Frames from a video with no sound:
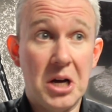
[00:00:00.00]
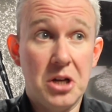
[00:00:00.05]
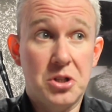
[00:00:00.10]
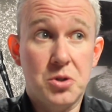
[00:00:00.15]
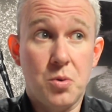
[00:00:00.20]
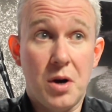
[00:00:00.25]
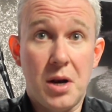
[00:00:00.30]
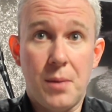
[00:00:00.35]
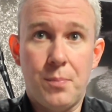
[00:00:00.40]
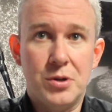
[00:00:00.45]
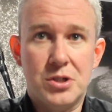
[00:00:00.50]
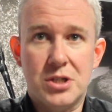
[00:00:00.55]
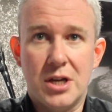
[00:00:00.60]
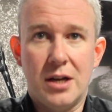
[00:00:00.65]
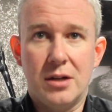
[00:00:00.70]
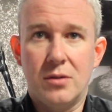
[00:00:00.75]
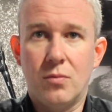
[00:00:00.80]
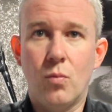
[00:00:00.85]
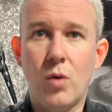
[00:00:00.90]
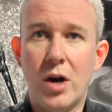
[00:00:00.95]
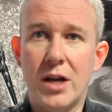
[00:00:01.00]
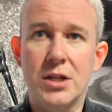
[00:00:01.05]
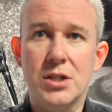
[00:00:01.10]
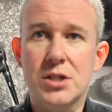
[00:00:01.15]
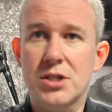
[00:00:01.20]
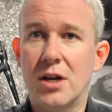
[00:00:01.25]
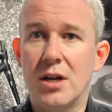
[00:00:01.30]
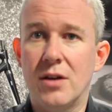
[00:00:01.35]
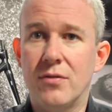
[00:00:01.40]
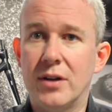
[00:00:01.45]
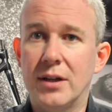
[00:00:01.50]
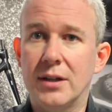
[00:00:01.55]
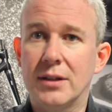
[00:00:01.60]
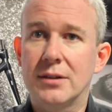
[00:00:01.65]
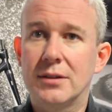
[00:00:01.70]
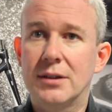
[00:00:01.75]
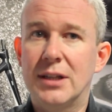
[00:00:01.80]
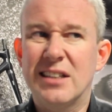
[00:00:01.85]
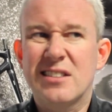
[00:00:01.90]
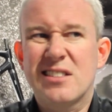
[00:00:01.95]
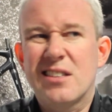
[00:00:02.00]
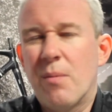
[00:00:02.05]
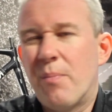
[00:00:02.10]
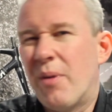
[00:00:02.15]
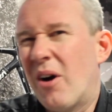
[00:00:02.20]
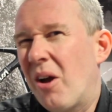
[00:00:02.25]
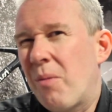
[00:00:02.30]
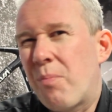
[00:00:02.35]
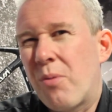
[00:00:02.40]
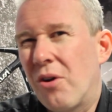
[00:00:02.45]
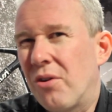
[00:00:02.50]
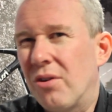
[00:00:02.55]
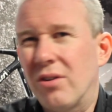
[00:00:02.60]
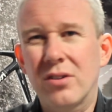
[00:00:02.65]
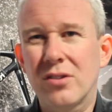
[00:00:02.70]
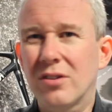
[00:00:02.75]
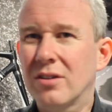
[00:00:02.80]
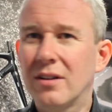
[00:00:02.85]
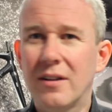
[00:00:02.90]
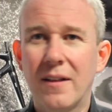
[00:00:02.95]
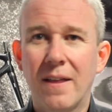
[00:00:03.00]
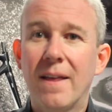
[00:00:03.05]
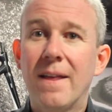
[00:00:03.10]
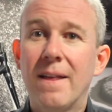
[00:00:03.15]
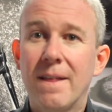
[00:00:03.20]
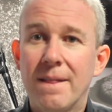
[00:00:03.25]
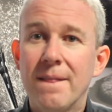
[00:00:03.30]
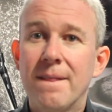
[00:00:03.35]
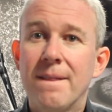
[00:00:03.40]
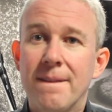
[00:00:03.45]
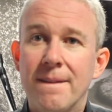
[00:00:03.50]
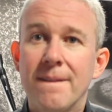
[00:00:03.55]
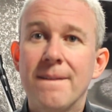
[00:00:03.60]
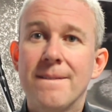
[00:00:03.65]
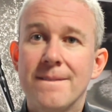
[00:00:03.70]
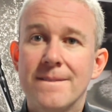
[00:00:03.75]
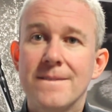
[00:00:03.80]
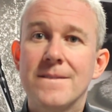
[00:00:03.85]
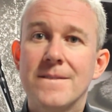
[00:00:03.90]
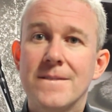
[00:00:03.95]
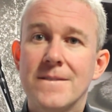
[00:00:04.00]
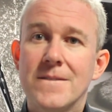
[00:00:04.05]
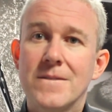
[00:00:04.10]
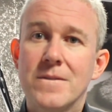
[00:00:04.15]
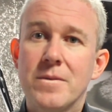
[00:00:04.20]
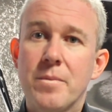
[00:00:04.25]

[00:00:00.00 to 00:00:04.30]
a 20% weight saving. That's a byproduct.